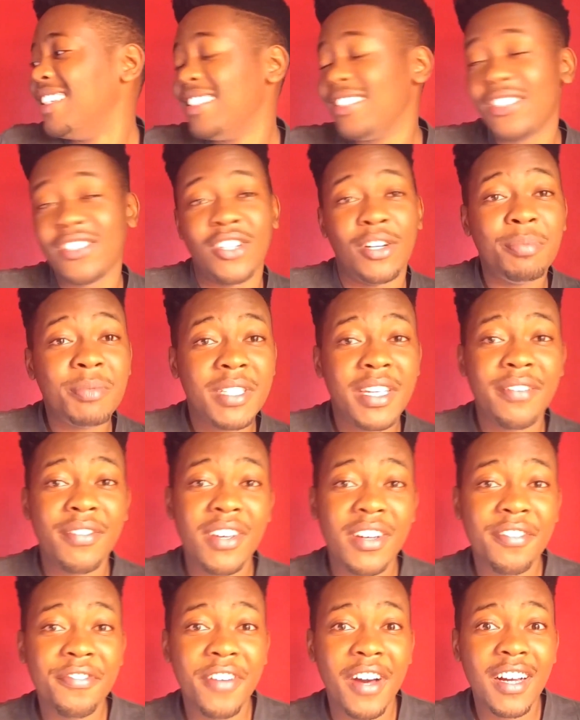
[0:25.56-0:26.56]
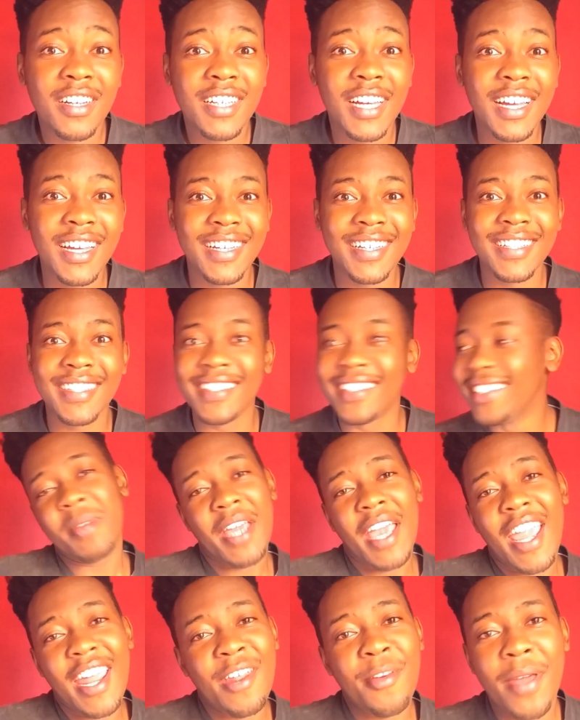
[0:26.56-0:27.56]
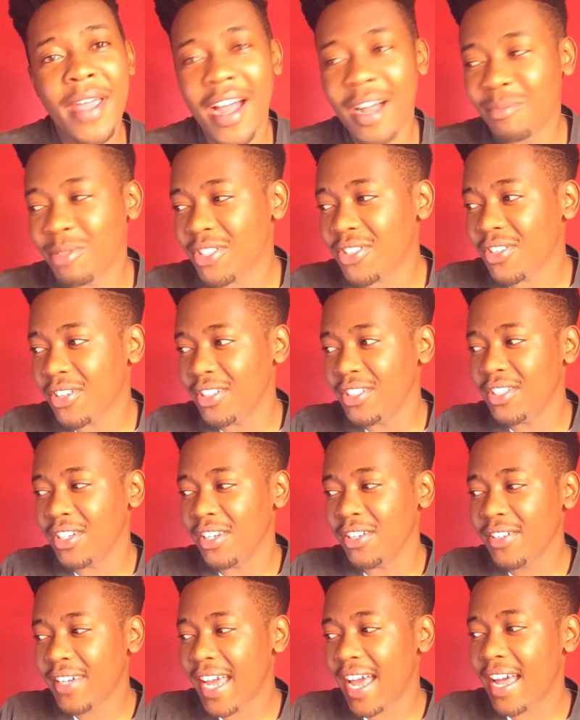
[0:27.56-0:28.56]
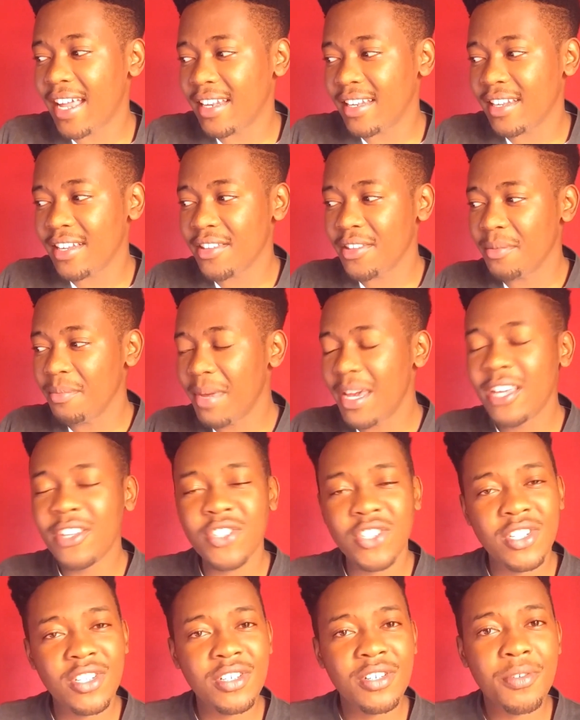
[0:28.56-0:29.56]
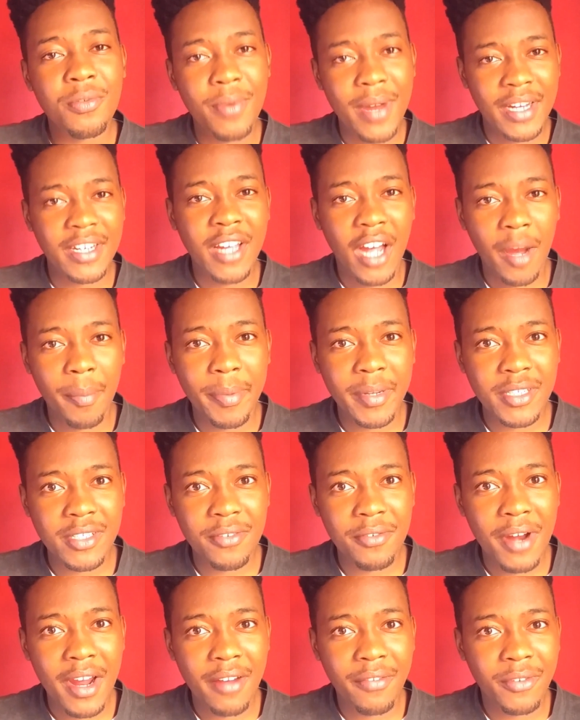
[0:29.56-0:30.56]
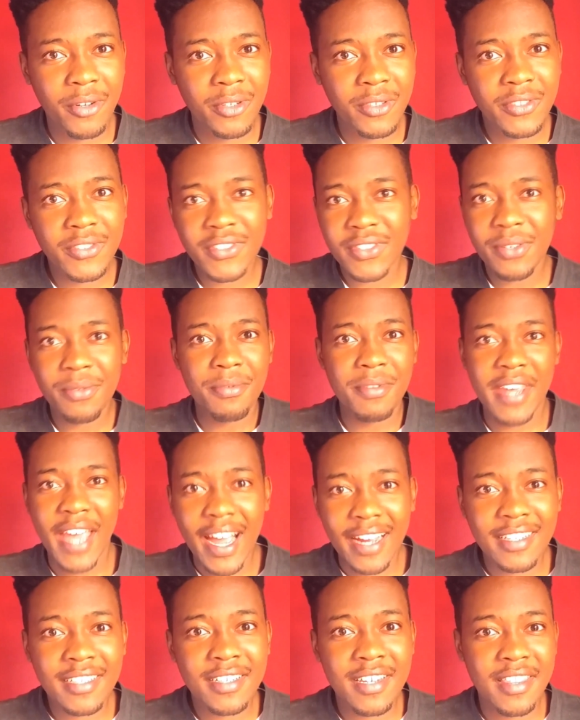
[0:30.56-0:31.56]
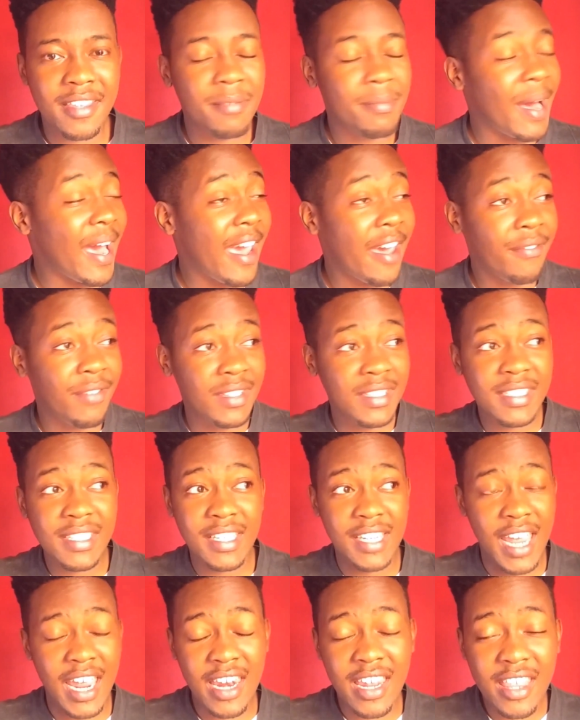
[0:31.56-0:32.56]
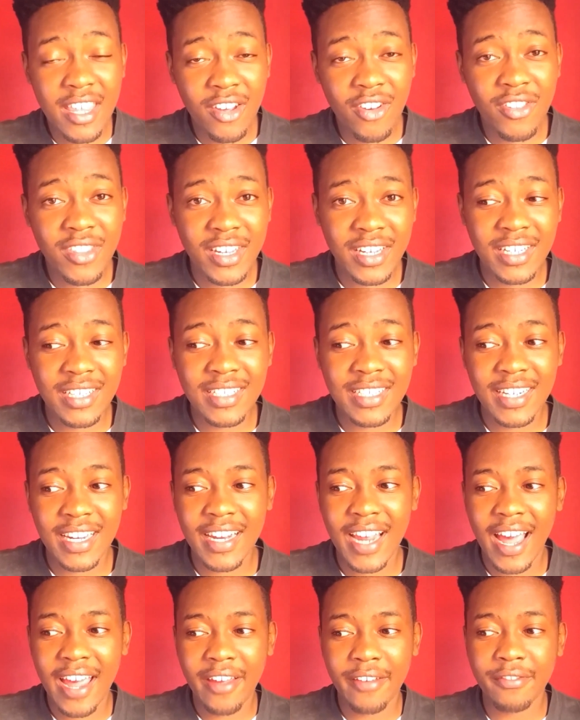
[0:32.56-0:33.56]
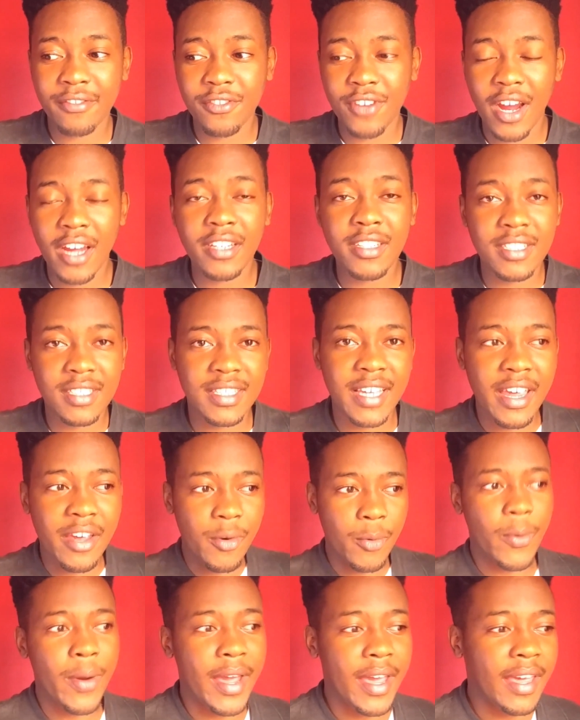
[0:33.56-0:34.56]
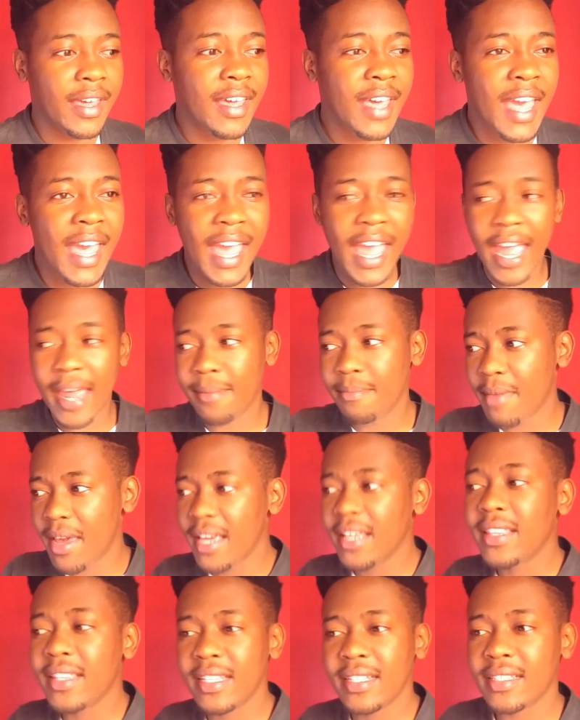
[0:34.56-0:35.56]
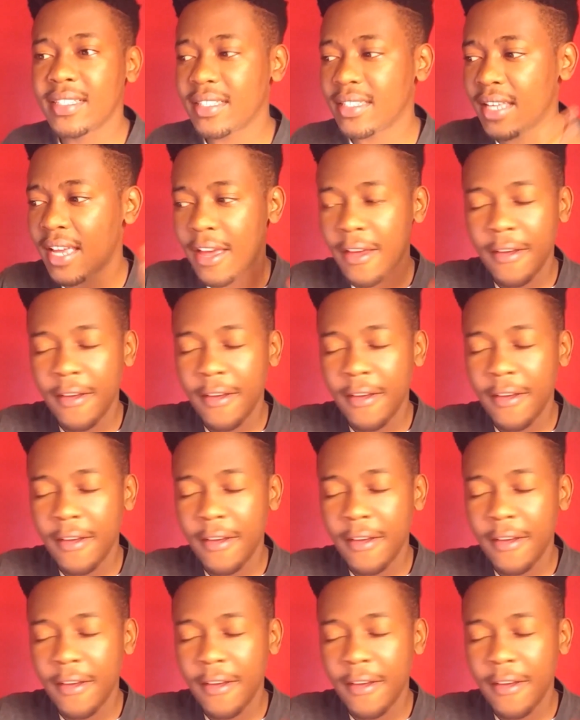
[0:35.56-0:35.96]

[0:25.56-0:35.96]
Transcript: stopped giving a fuck. But anyway, I'm just going to look at the major red carpet arrivals, react to them. I haven't seen anything on the internet. I have tried to stay away and make this